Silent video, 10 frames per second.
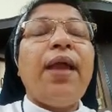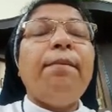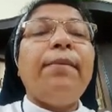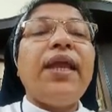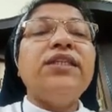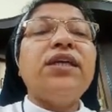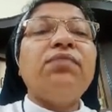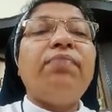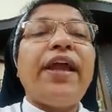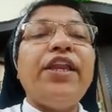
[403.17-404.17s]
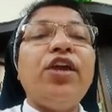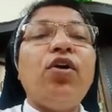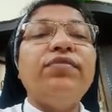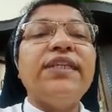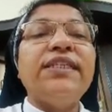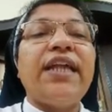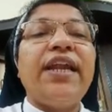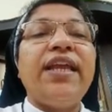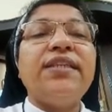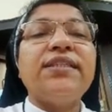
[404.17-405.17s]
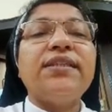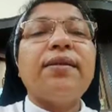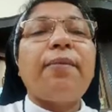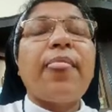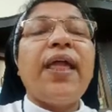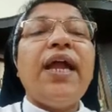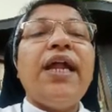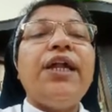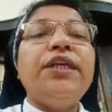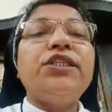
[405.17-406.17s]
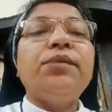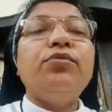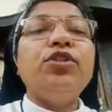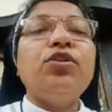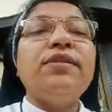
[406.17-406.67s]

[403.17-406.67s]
Major finding of the studies distribution of